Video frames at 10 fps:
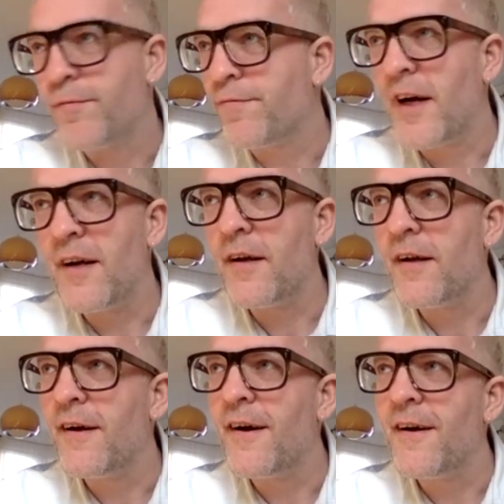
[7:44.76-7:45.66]

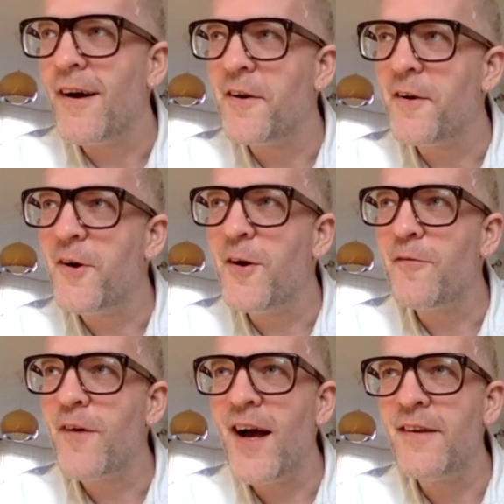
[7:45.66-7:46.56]
I don't know if
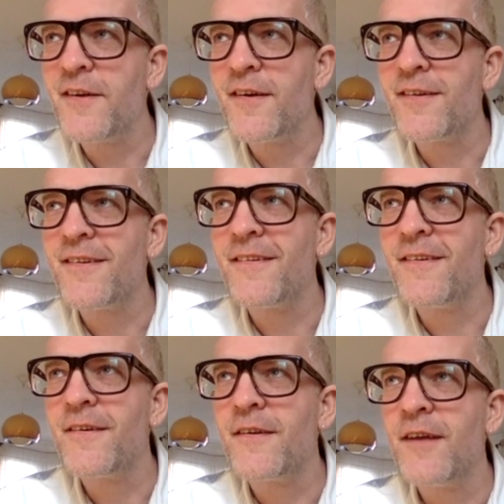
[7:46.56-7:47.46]
I had
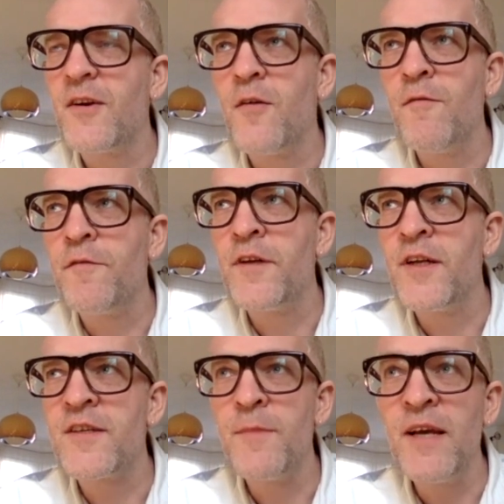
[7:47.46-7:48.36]
the
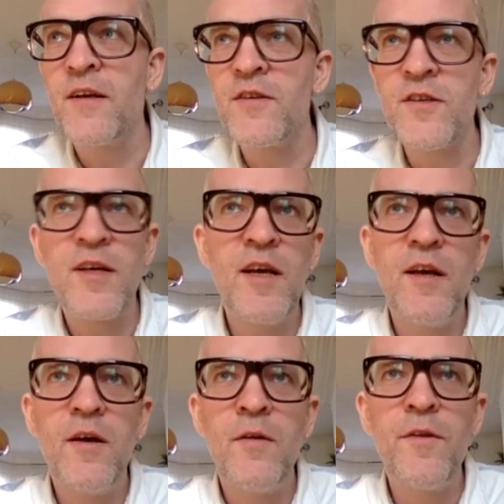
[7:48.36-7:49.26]
confidence. I mean, because
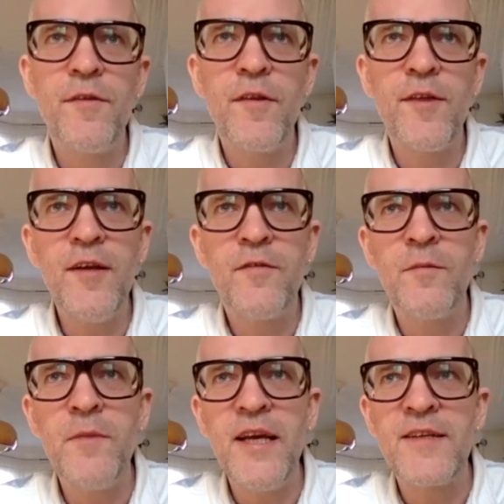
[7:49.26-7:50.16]
the thing for
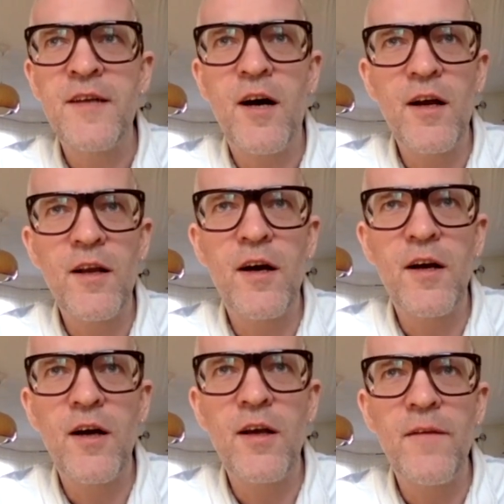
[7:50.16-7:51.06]
me is that
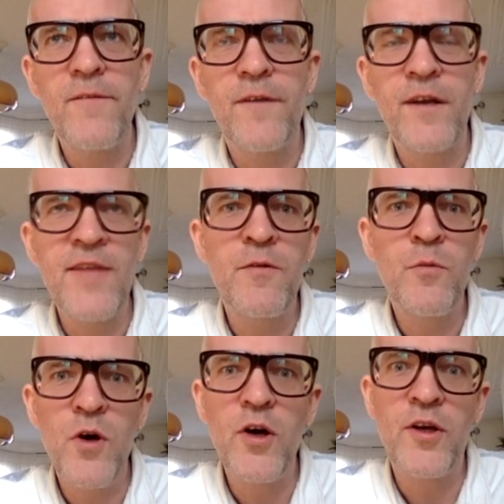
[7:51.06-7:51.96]
I never
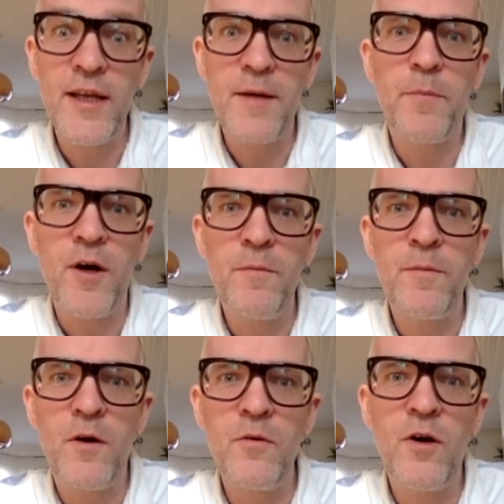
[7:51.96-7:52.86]
worked in a pub,
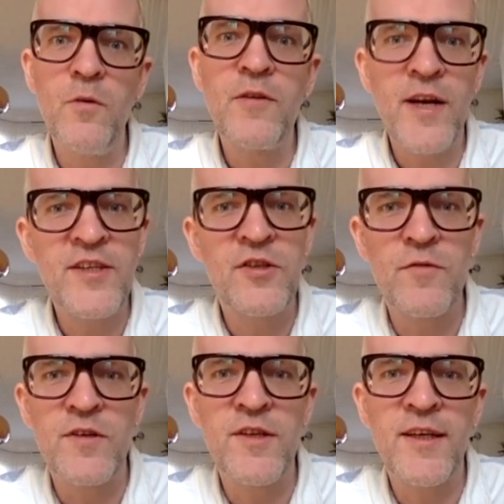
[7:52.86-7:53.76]
only
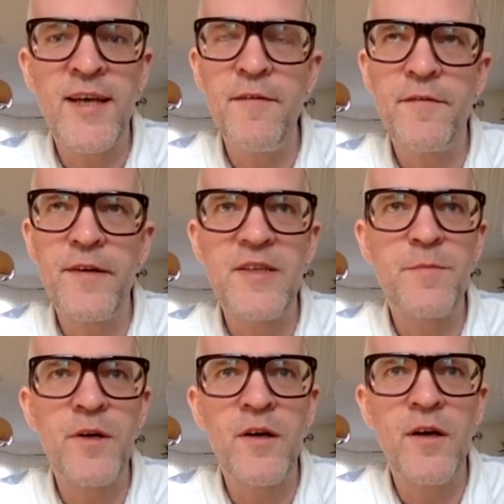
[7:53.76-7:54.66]
restaurants and cafes,
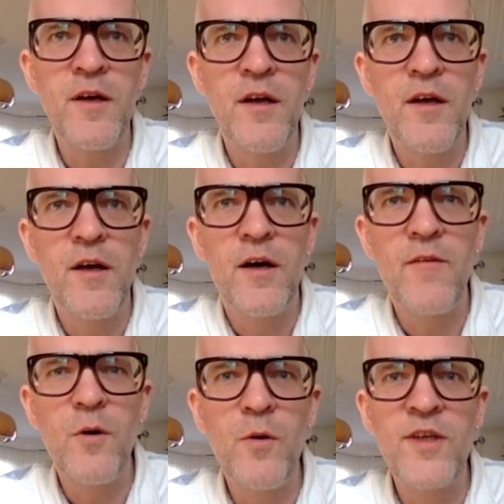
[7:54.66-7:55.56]
but I've
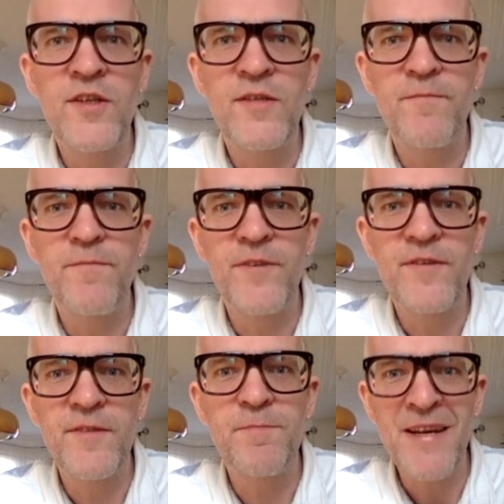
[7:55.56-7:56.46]
always
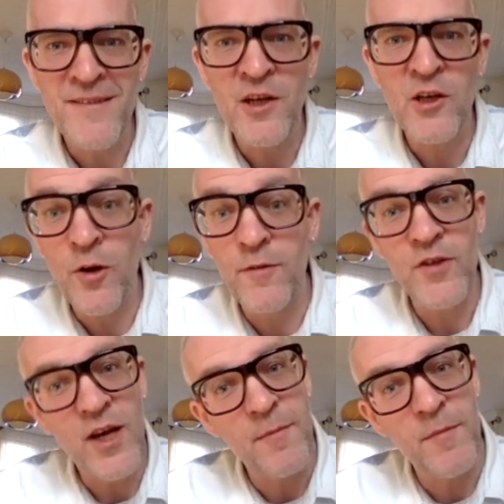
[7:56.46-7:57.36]
spent a lot of
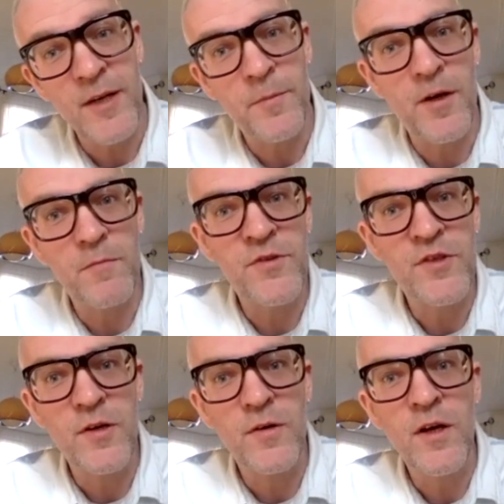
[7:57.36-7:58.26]
time in a pub. So